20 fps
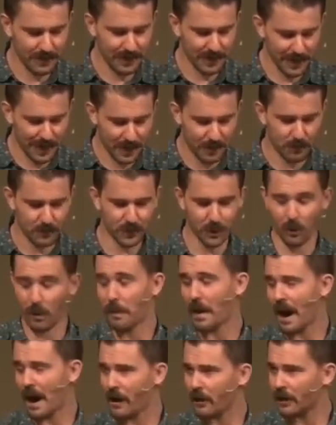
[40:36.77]
him. So
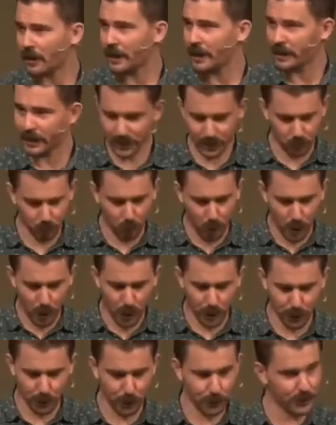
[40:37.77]
apparently, this
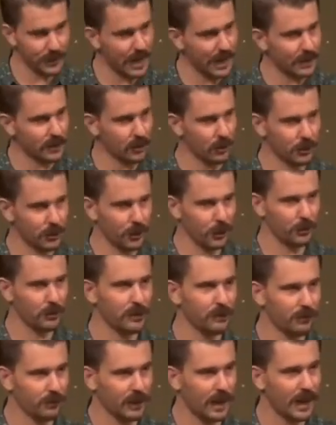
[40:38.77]
word who takes on
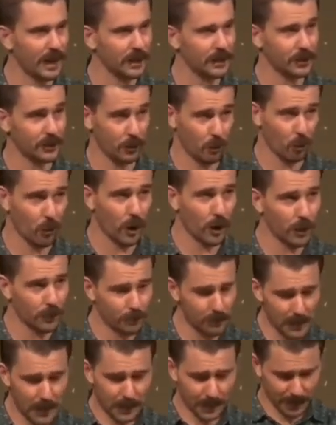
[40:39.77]
human flesh, the
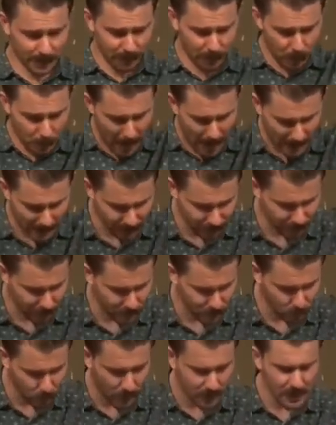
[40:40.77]
word given back in
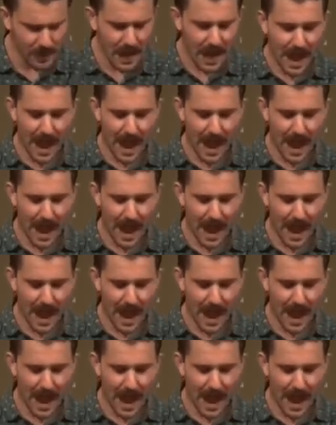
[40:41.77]
verse 1,